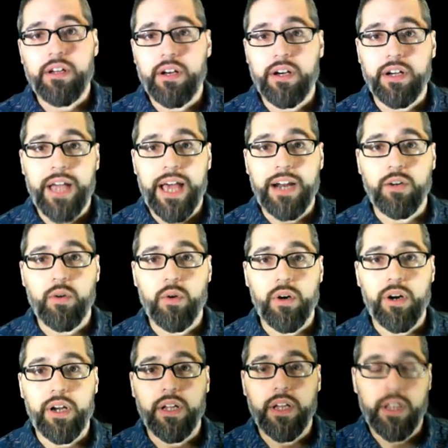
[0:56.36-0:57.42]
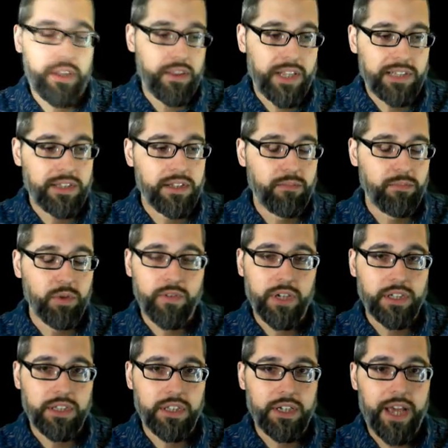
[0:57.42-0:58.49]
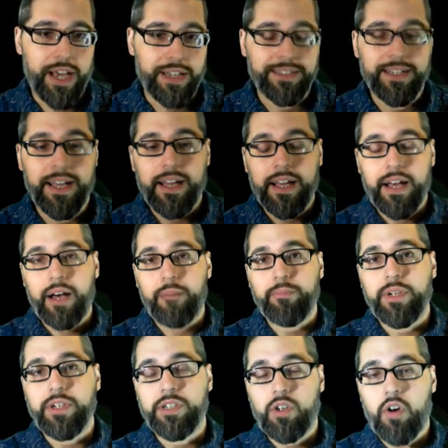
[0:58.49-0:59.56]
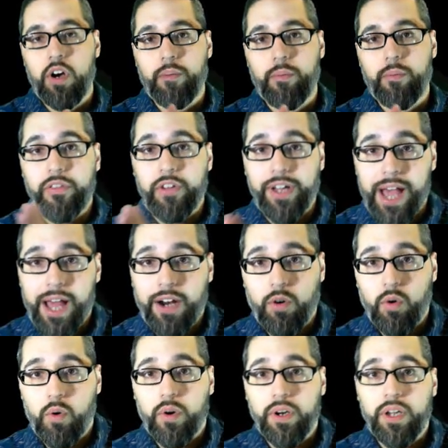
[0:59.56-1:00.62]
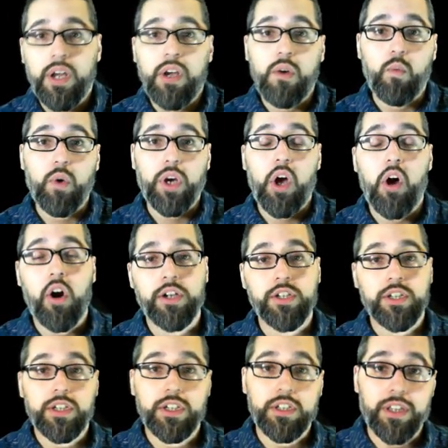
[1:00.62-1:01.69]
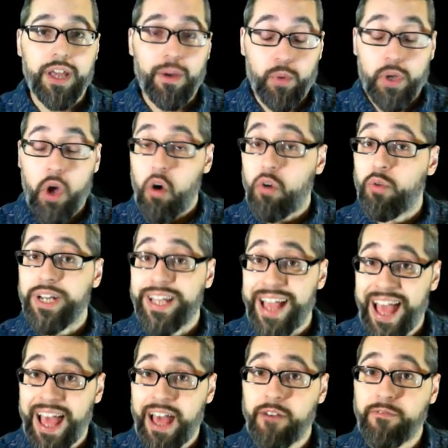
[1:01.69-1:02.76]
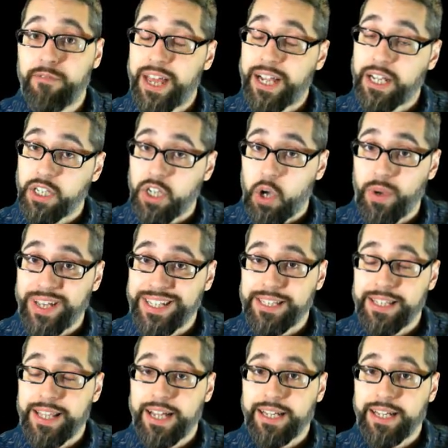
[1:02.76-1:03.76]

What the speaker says: category, and then that's it, move on to the next. I'm going to talk about the category, what cards that we already have that can go into that